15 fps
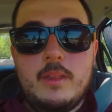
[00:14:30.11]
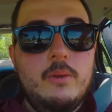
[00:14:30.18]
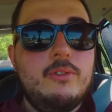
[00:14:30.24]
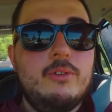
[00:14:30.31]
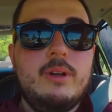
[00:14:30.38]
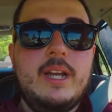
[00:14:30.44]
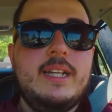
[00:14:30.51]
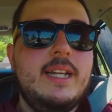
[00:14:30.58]

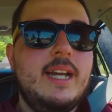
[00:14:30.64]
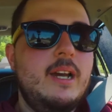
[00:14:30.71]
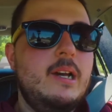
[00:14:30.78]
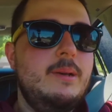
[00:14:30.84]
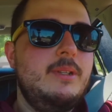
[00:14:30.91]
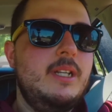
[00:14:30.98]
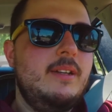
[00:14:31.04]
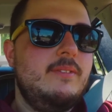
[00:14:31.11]
for right now,
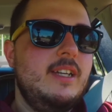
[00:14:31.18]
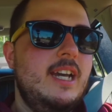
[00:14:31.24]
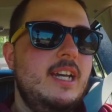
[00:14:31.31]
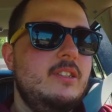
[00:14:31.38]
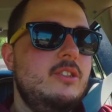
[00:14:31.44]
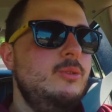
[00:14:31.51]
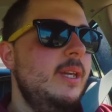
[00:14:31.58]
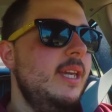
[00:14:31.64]
I mean, I've
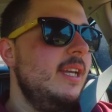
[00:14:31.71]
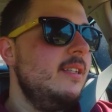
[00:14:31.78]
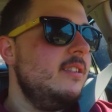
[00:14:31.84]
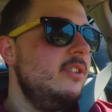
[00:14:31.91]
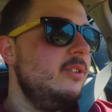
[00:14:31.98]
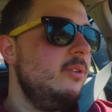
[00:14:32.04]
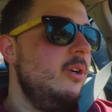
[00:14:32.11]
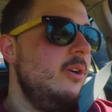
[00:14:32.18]
got 2 weekends
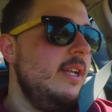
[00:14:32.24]
in a row.